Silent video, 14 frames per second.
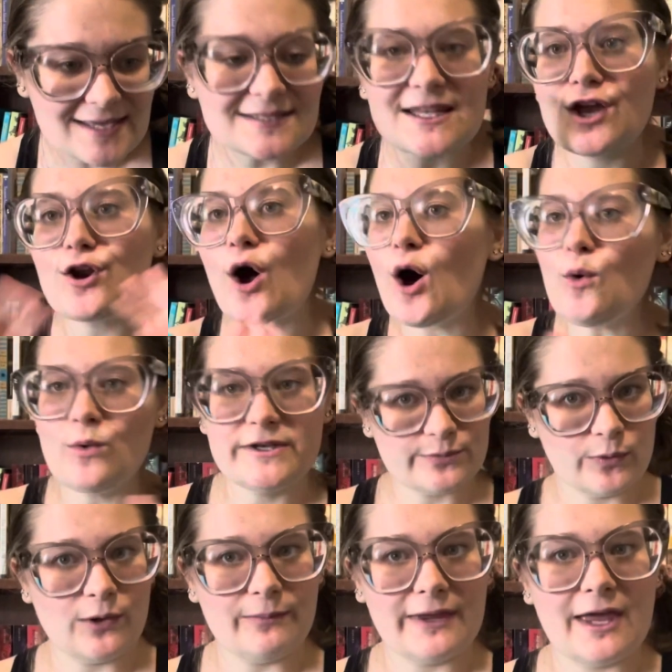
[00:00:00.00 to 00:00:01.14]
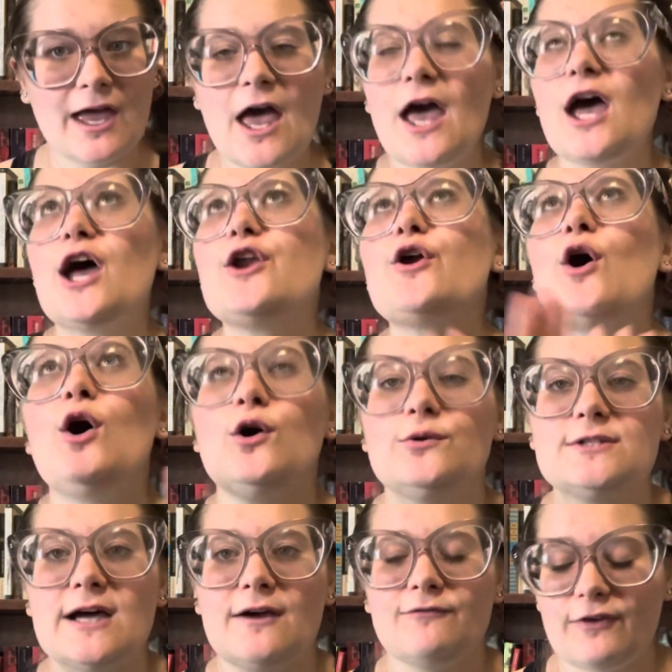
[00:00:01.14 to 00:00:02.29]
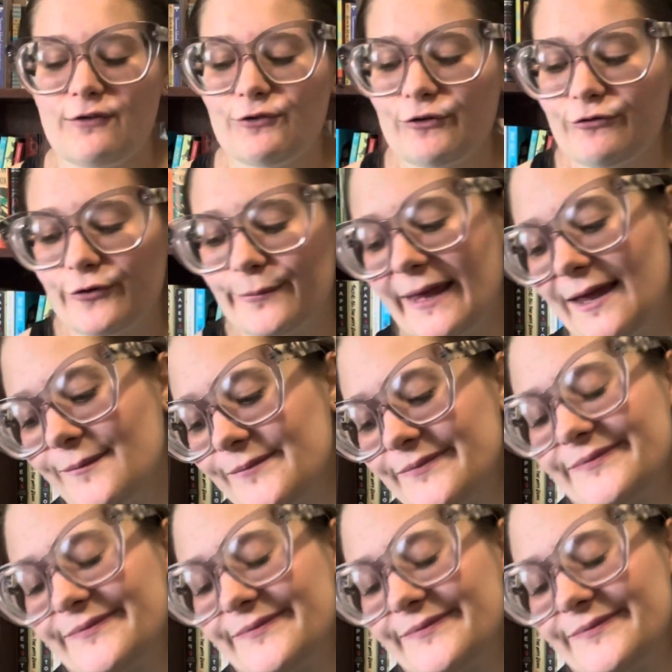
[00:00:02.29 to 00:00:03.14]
and always will be an all-time favorite for me,